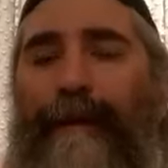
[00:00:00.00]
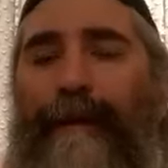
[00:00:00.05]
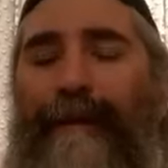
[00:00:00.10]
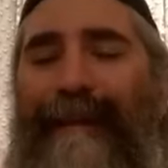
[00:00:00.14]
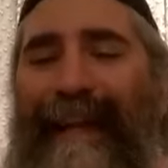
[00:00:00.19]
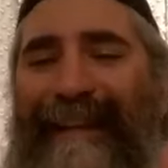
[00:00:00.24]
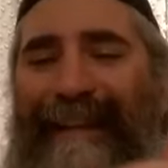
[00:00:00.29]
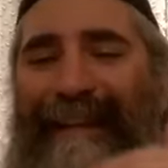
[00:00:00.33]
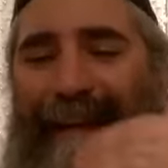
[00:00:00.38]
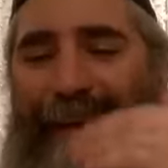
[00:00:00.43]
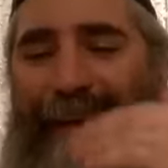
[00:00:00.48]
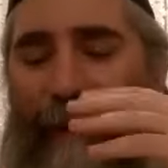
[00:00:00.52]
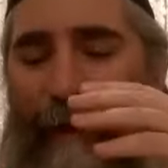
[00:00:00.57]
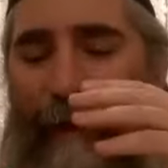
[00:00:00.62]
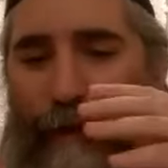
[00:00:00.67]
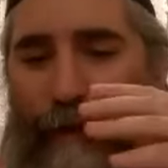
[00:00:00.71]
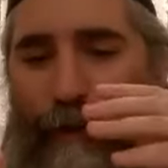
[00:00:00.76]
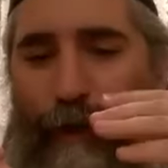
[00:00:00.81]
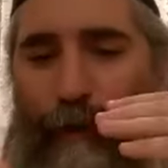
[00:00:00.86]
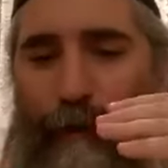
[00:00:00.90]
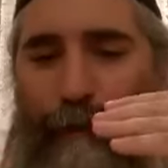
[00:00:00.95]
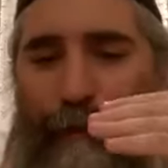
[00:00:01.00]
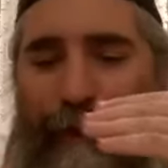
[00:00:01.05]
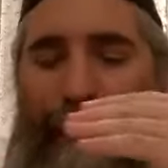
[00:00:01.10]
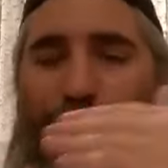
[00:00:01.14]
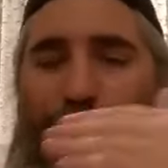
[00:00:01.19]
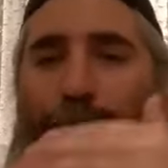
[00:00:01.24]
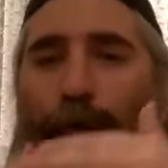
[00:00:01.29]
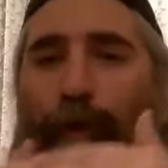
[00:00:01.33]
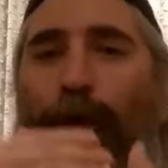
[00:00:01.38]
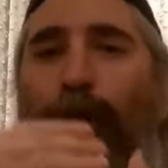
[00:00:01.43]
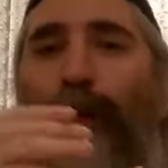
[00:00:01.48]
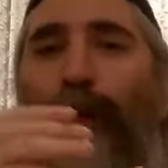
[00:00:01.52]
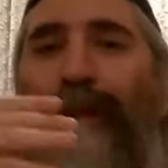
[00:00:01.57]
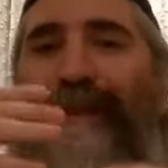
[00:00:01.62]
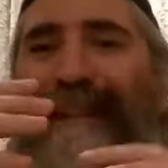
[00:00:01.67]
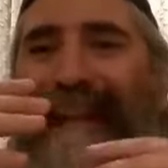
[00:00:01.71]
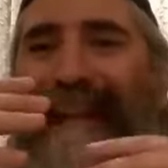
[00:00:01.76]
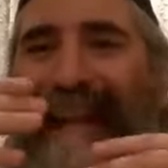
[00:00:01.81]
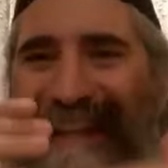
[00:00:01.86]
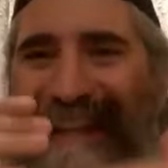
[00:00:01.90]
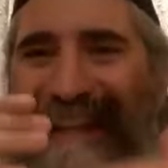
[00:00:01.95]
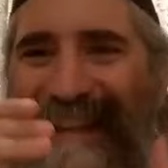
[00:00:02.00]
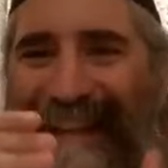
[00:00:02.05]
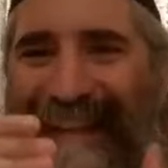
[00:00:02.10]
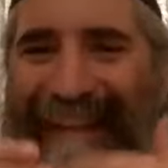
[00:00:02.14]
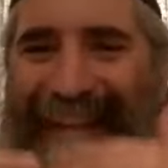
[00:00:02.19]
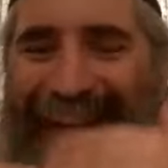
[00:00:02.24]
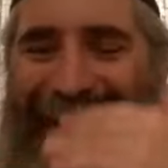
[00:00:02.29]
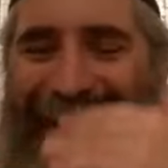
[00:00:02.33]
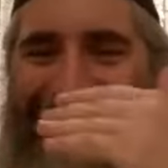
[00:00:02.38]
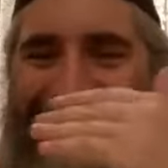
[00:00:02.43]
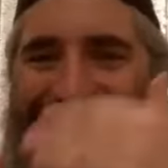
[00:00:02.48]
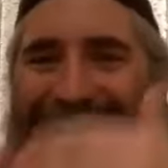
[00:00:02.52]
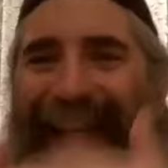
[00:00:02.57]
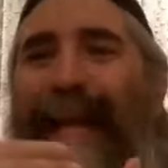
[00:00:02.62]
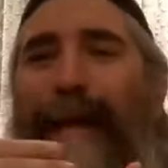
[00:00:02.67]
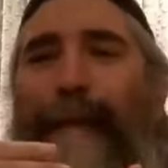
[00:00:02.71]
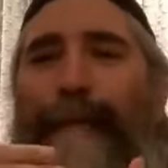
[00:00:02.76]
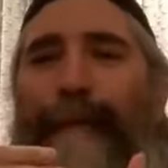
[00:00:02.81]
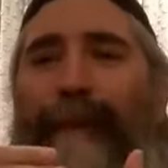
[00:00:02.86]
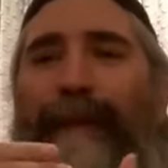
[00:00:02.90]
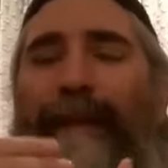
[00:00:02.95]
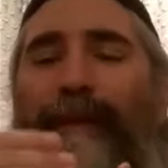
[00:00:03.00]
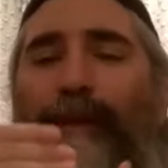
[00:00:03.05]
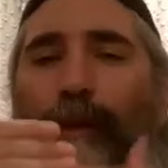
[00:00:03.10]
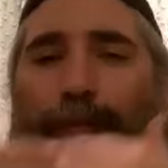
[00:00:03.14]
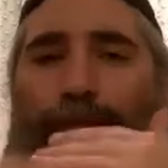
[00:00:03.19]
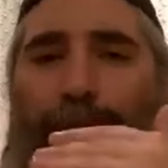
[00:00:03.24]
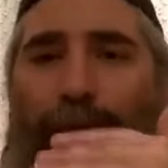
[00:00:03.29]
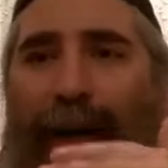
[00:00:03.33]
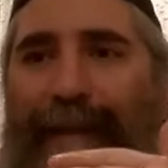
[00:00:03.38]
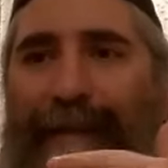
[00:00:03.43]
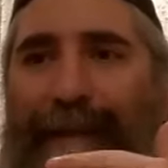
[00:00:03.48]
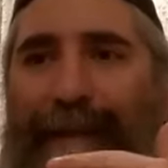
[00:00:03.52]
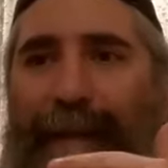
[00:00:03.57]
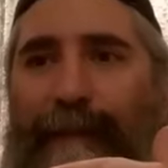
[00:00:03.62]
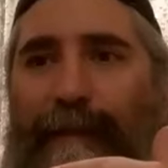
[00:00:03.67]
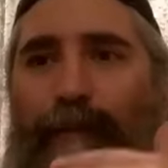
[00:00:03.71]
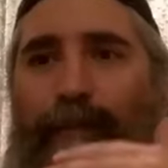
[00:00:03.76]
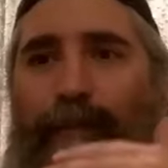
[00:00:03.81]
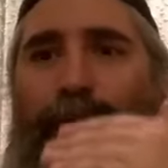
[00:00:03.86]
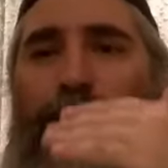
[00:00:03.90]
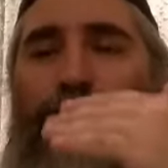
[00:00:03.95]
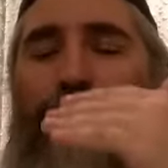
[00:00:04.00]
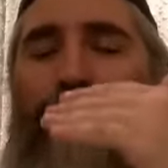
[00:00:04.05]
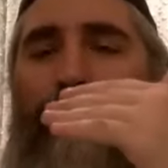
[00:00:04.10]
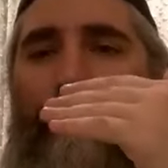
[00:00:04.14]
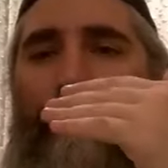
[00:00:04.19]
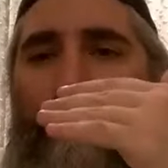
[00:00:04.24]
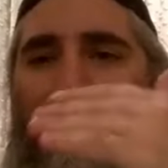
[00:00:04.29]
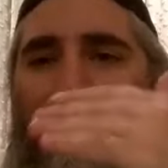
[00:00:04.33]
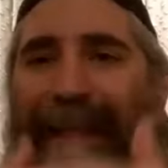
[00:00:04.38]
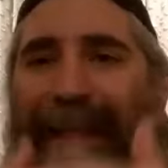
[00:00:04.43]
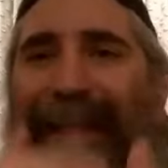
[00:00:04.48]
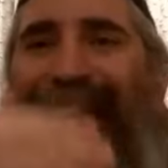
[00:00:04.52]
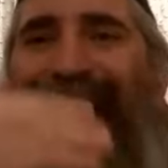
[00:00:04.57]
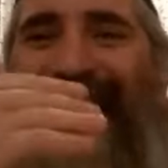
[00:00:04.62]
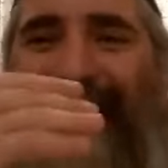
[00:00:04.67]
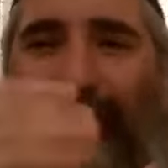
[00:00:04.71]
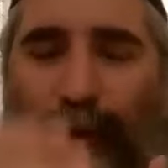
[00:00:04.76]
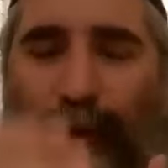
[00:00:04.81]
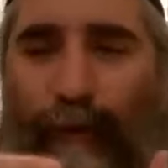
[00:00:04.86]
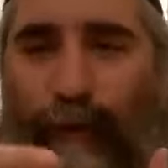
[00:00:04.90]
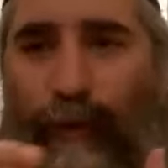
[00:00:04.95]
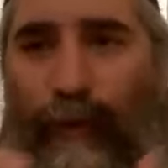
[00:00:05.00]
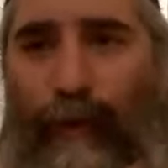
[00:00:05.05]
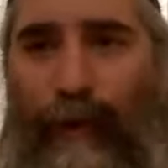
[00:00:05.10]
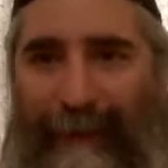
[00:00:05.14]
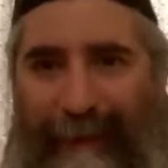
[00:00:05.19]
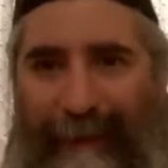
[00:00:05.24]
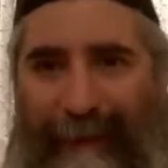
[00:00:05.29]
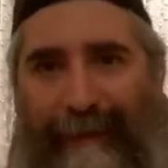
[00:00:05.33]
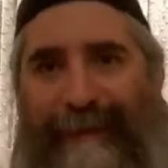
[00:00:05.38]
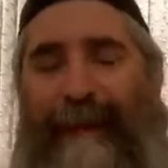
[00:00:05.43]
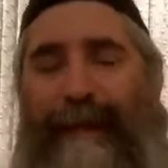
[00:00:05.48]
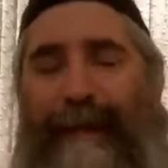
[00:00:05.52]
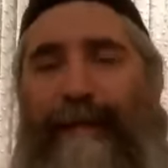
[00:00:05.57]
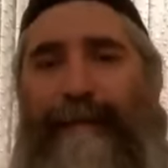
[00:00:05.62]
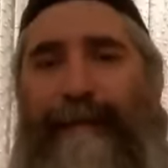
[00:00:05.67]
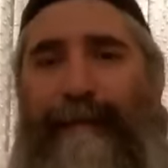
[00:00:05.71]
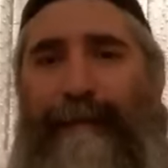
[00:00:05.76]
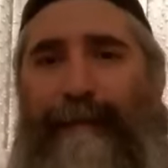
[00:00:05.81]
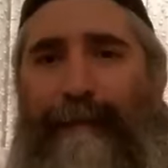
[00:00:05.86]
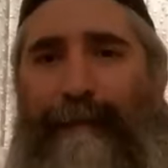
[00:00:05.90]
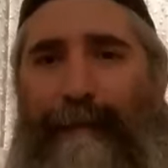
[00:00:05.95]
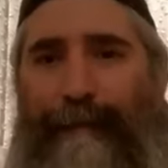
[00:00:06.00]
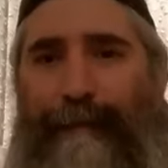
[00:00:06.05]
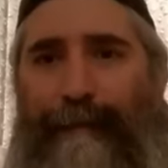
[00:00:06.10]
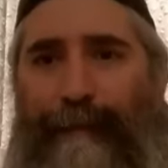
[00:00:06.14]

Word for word: that uh, you know before that step in the process will get you to the success